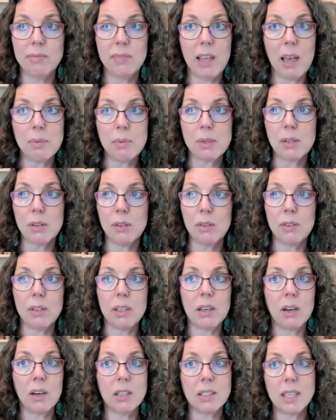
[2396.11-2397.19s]

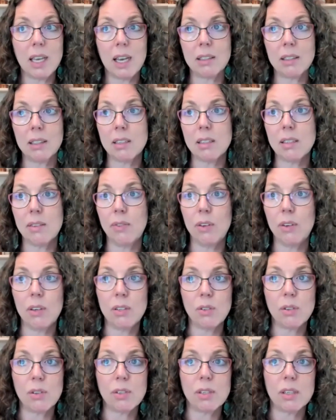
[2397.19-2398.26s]
absolutely contact us if you're
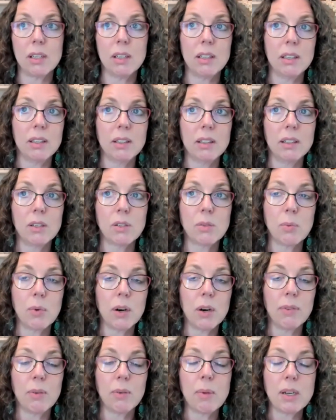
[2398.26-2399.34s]
interested. And there's
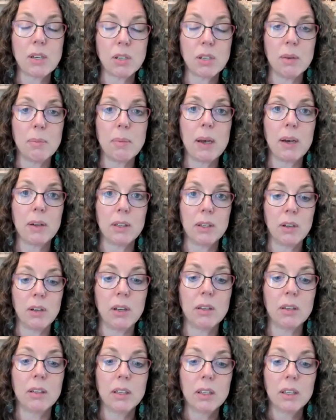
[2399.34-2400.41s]
more information about
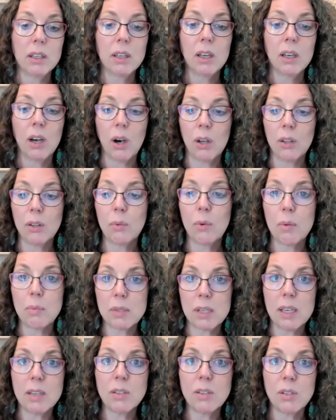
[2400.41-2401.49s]
on the
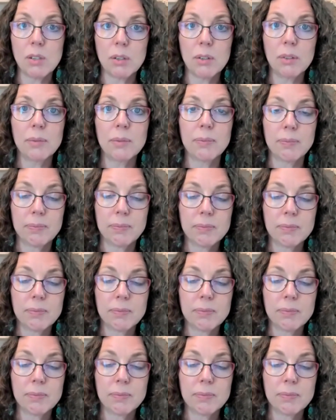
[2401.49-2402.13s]
website too.